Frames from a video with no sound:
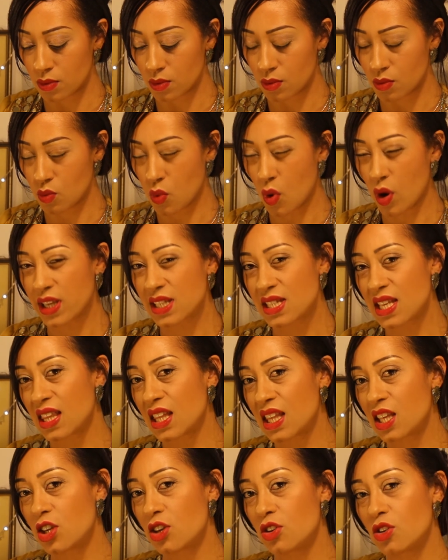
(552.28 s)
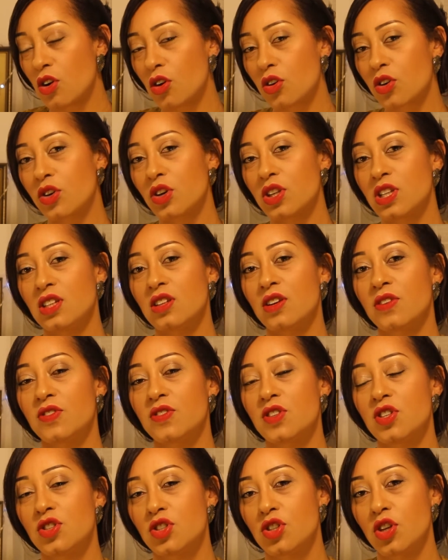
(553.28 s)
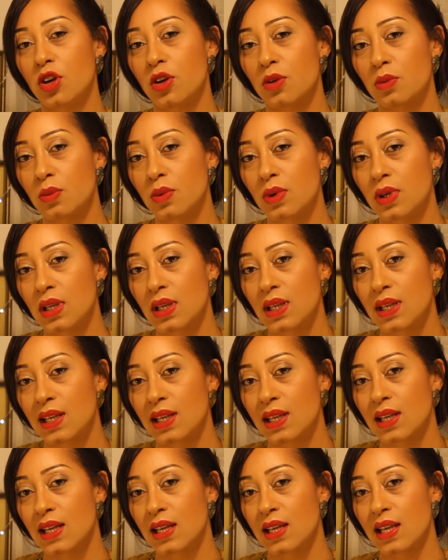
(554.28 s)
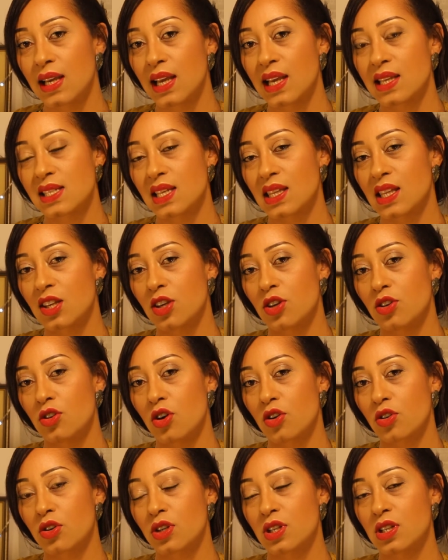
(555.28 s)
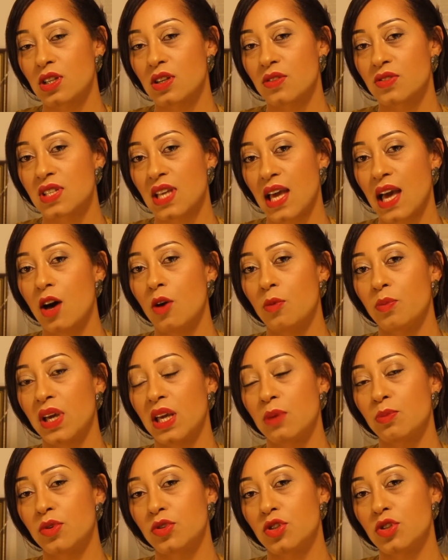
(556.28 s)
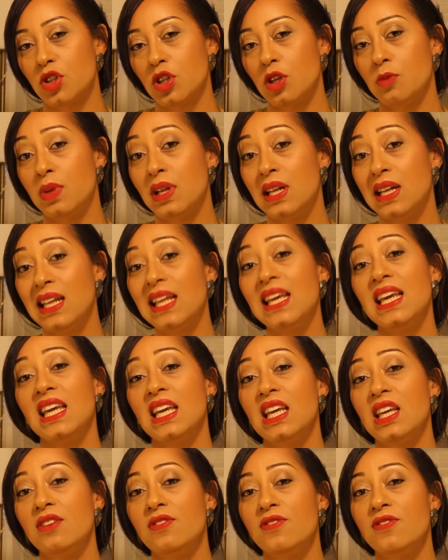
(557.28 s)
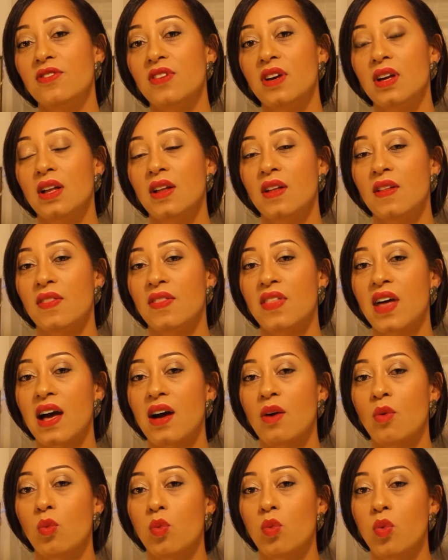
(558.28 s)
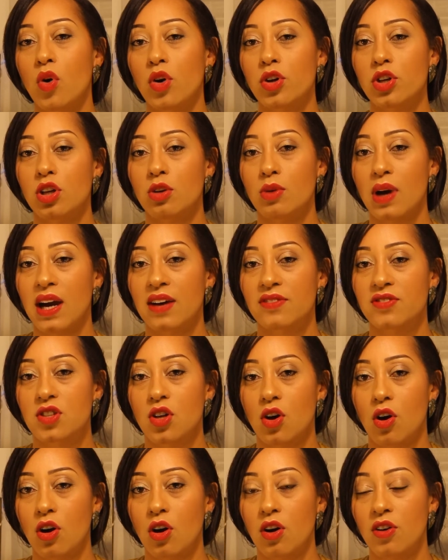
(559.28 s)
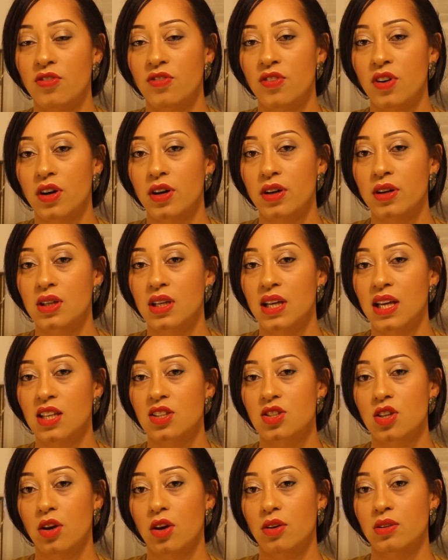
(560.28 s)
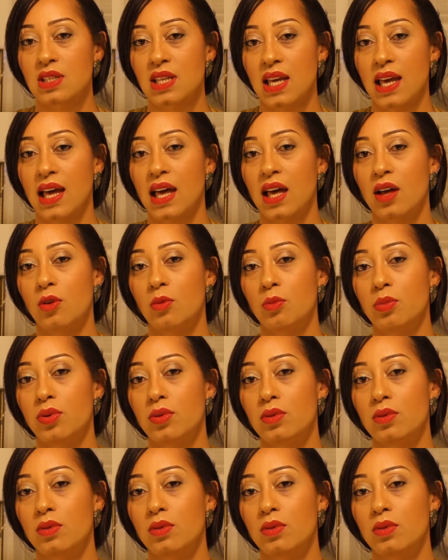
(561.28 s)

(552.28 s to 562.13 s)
what is it that you're not good enough to do? Is it that you're not good enough to help people? Do you believe that what you have to offer is going to help